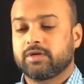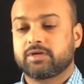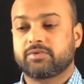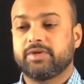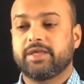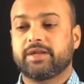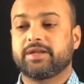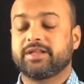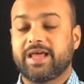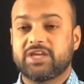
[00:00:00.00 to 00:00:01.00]

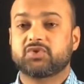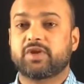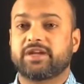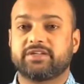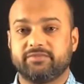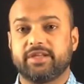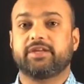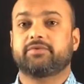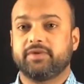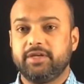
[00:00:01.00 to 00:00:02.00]
created in Azure Active
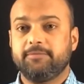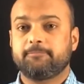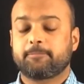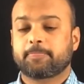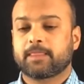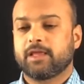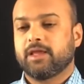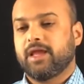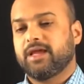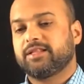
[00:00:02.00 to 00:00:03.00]
Directory,
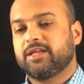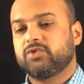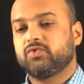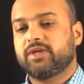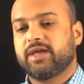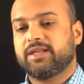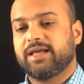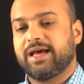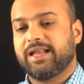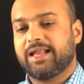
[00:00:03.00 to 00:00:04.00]
and then you can
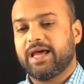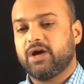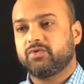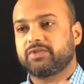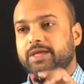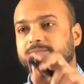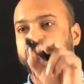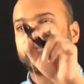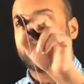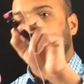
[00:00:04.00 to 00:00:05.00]
allow them
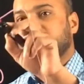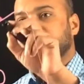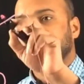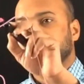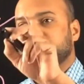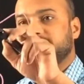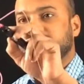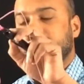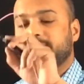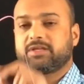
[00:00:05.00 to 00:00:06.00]
to access
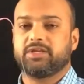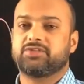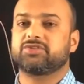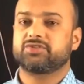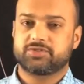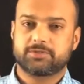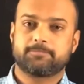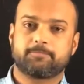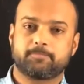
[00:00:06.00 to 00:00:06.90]
these applications.